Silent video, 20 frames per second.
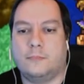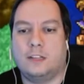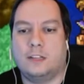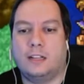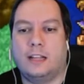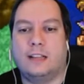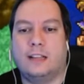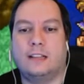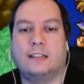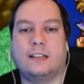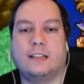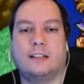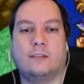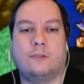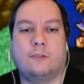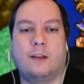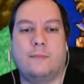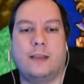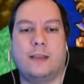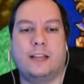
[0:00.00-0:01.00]
The
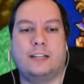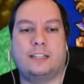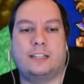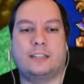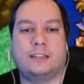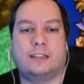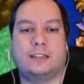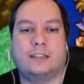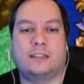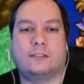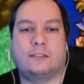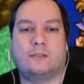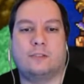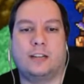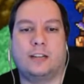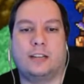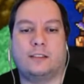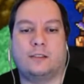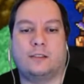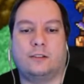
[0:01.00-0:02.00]
red mage is
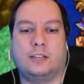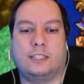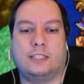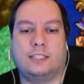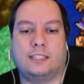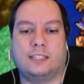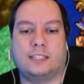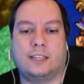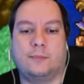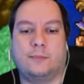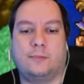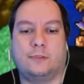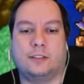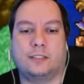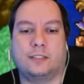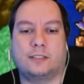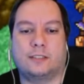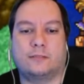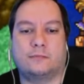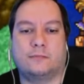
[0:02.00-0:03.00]
only got 36 hit
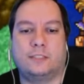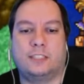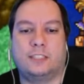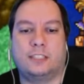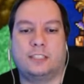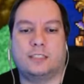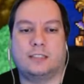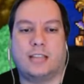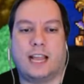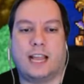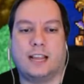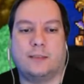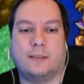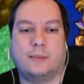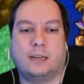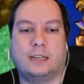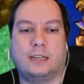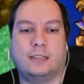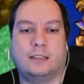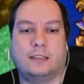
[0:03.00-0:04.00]
points. He's just lagging
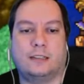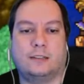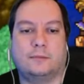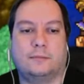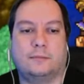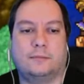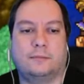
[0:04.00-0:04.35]
behind there.